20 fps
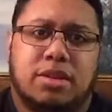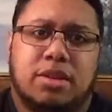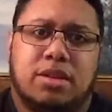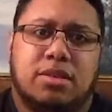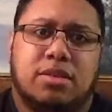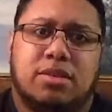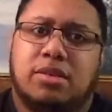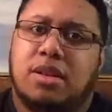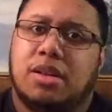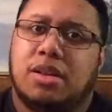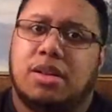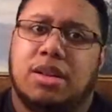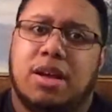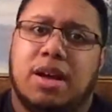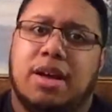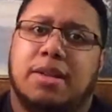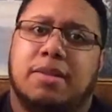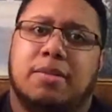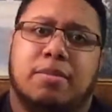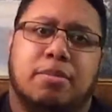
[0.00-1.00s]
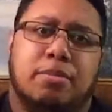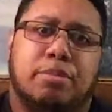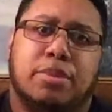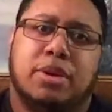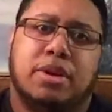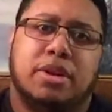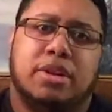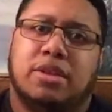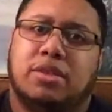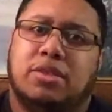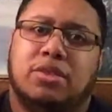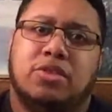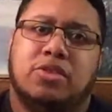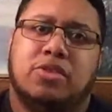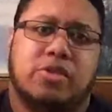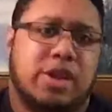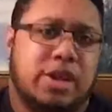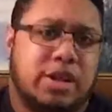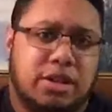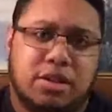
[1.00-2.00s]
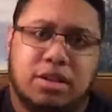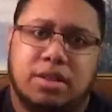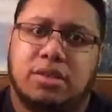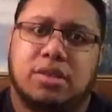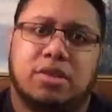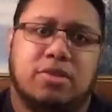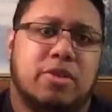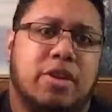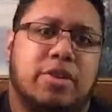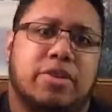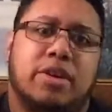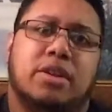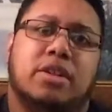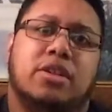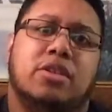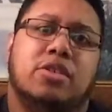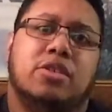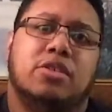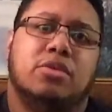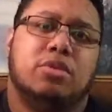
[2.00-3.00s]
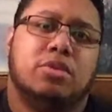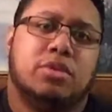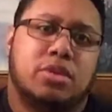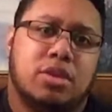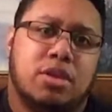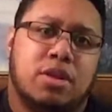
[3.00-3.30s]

It's not a lot, but it's a great thing to use.